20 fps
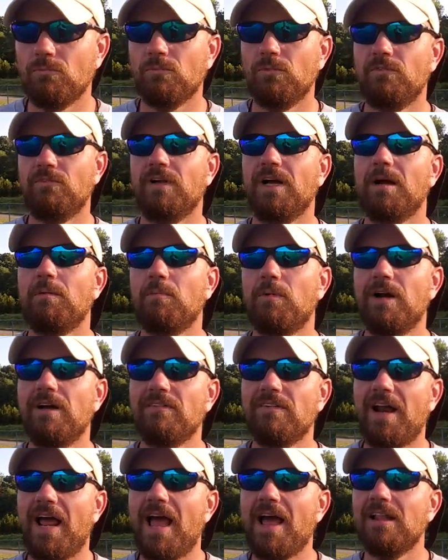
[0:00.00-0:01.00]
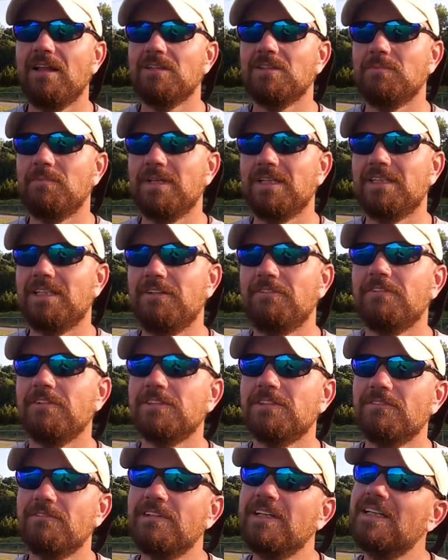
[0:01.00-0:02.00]
We've got Brevin Allen's a big
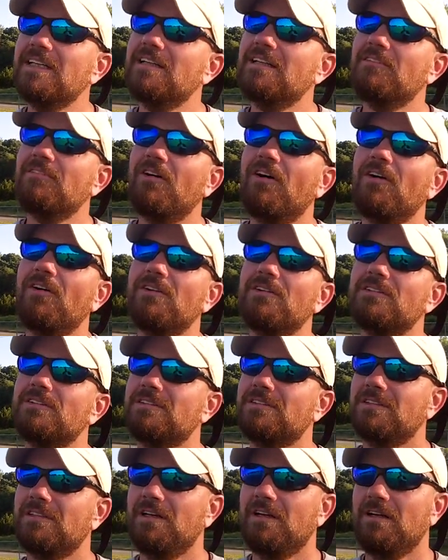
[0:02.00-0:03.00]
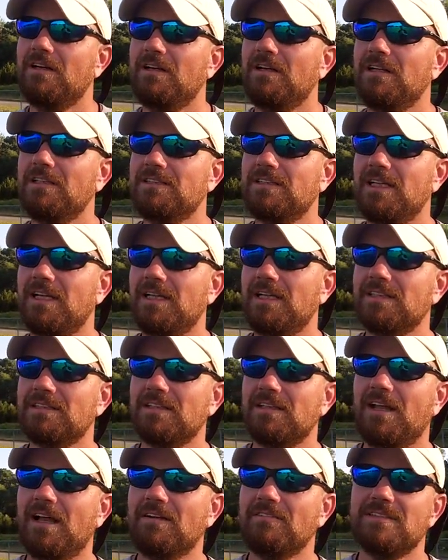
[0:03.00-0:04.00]
defensive end of ours. He gets
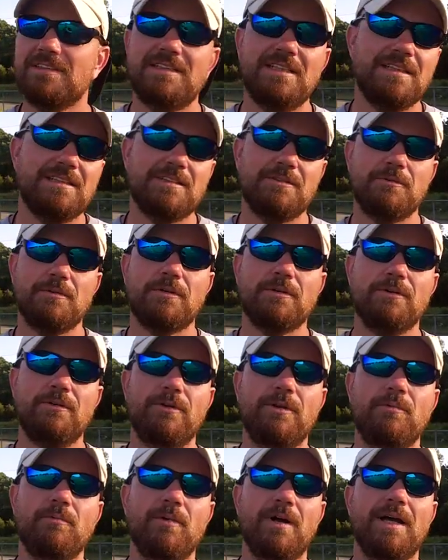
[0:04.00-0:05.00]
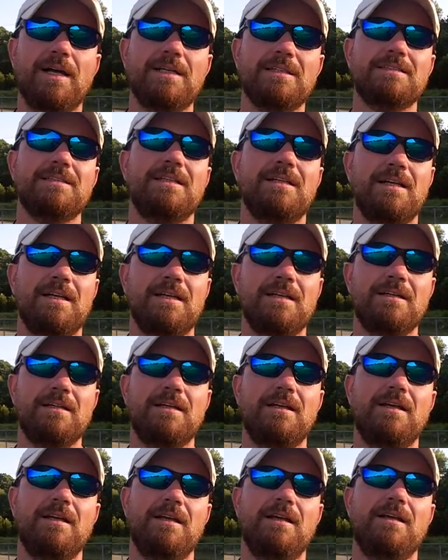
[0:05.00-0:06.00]
a lot of attention recruiting-wise,
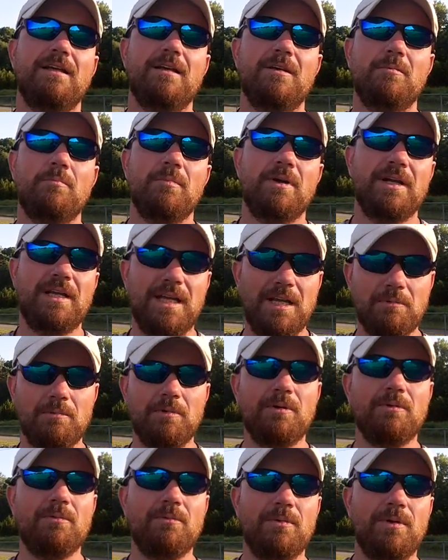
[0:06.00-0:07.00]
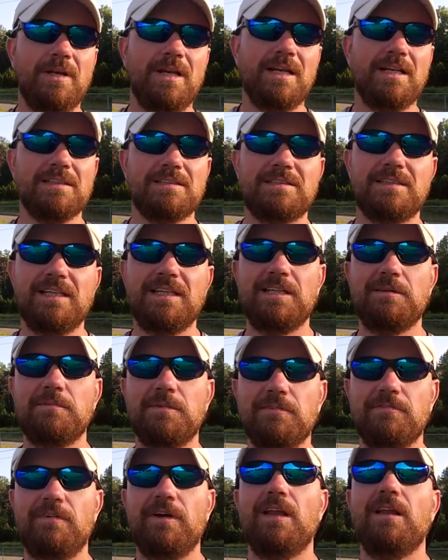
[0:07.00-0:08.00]
but again, we need to see him
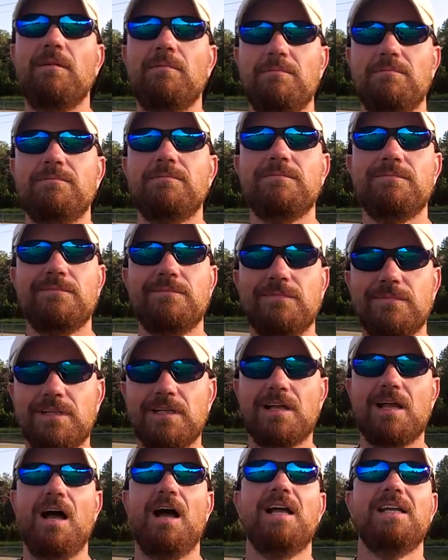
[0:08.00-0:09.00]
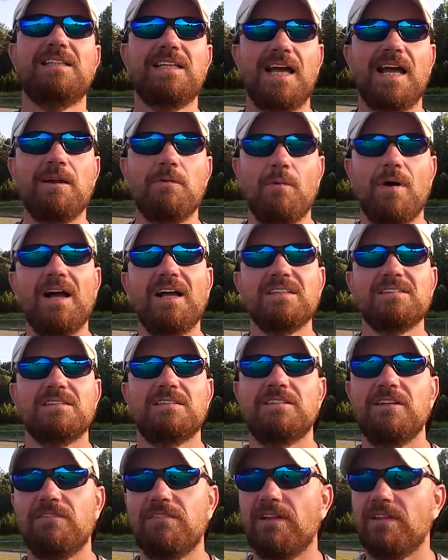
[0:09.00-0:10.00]
develop contact-wise and
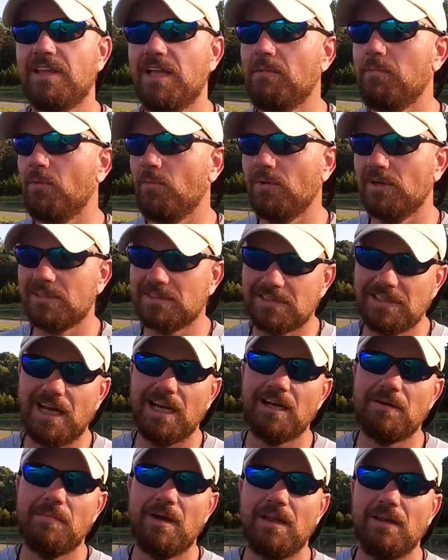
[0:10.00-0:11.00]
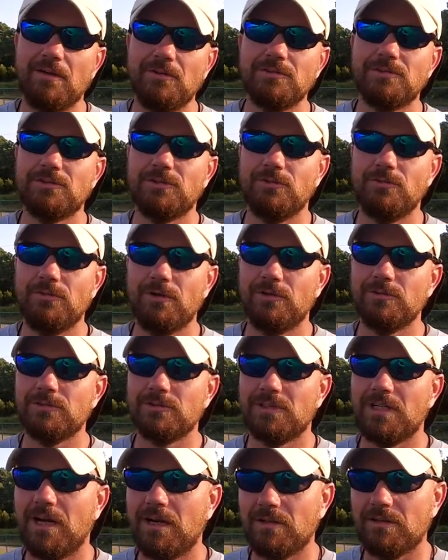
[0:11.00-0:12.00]
stuff like that. But we're excited about those two. Those are
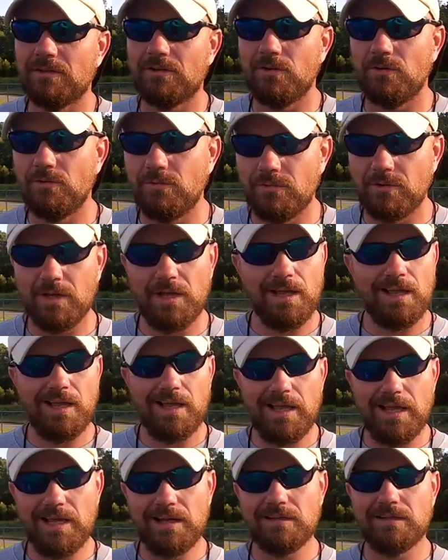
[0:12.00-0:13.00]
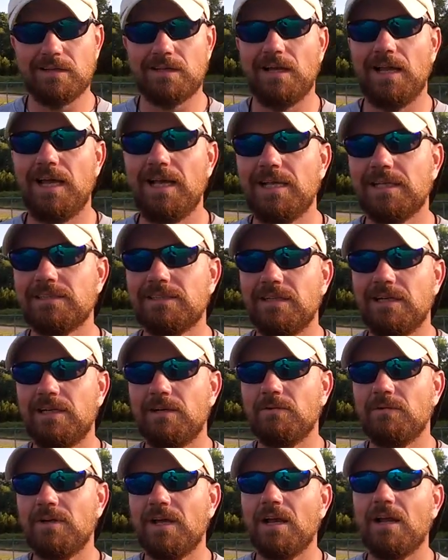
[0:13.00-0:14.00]
kind of the two head of the class there,
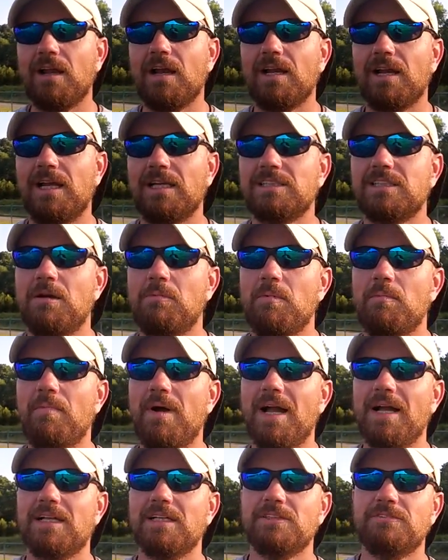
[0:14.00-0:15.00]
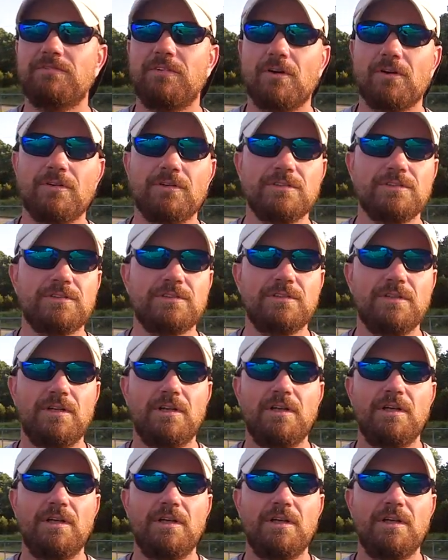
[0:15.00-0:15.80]
and we got a lot of guys coming back as far as